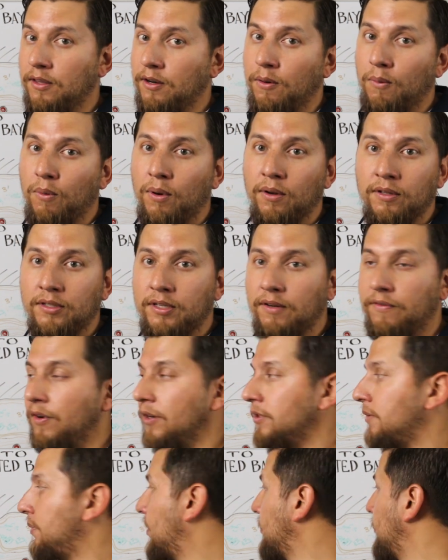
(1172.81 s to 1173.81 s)
they're a world of
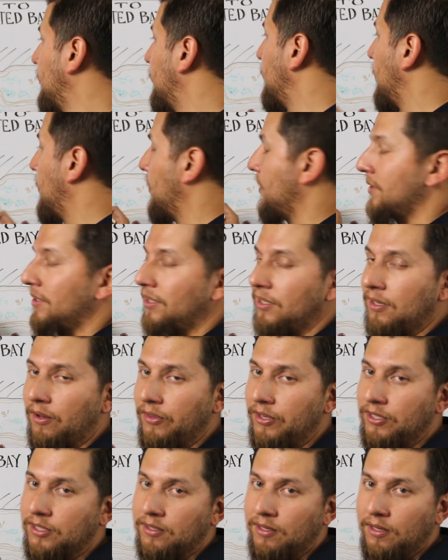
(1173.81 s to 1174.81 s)
difference because you'll be able to see
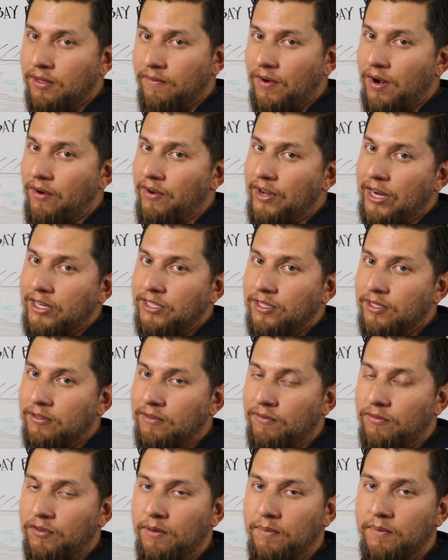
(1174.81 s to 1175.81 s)
all these
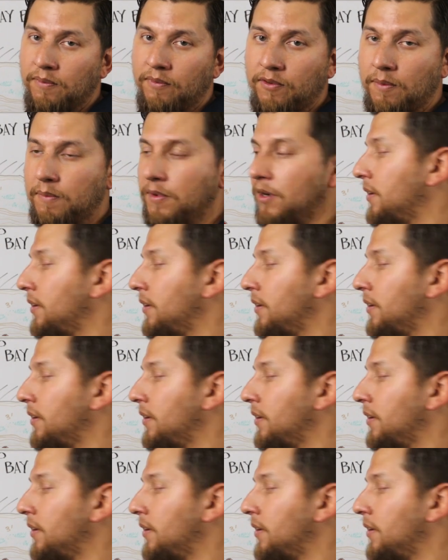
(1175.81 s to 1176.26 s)
variations from from